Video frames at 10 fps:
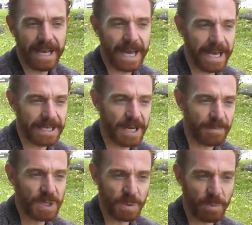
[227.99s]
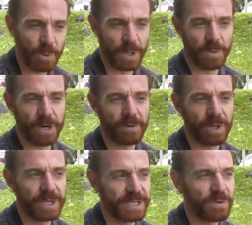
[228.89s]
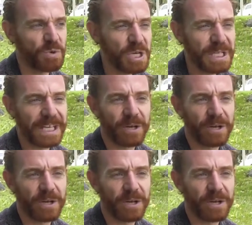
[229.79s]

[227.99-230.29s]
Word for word: and coming to a point where I realized that really